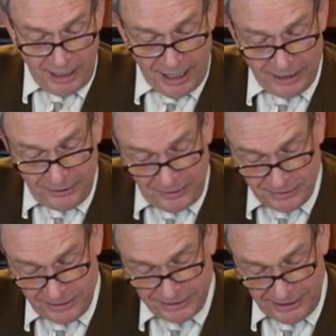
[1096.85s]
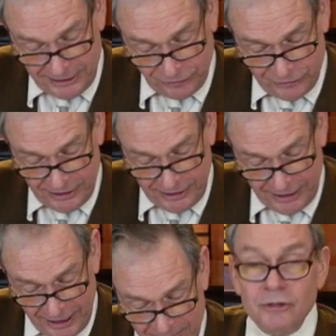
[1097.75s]
And this is an interesting
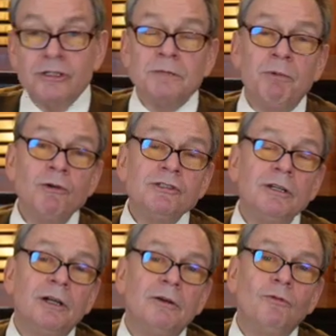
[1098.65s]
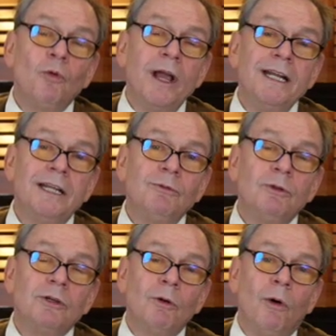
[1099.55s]
thing. You're supposed to write in
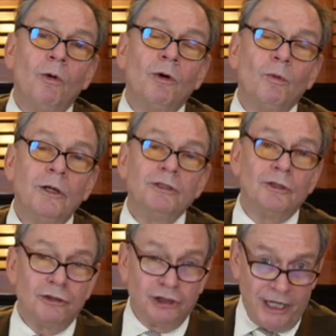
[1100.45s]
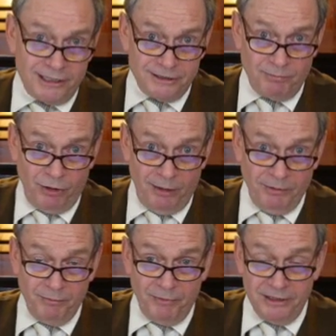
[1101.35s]
with your own original chess
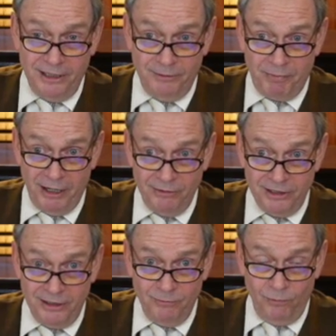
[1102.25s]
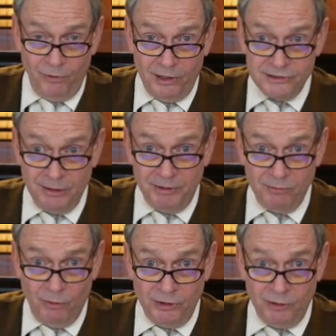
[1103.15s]
problem, but apparently somebody
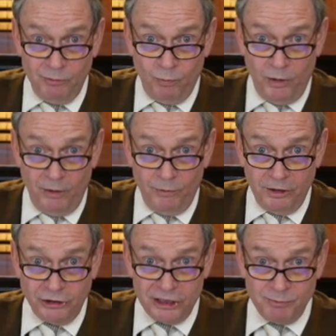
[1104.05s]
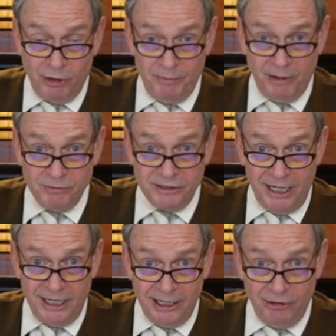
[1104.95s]
wrote in with a chess problem that was
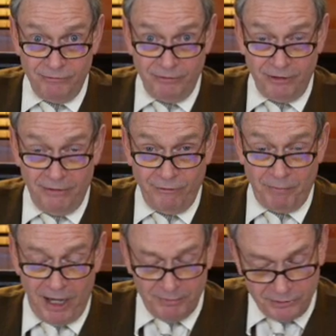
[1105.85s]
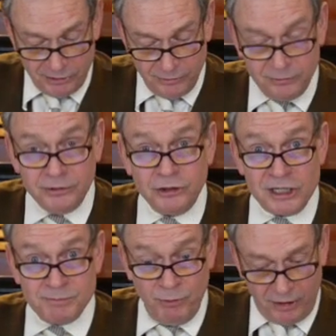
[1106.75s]
taken out of a popular
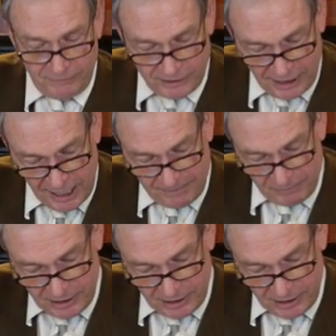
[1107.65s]
chess book of the day.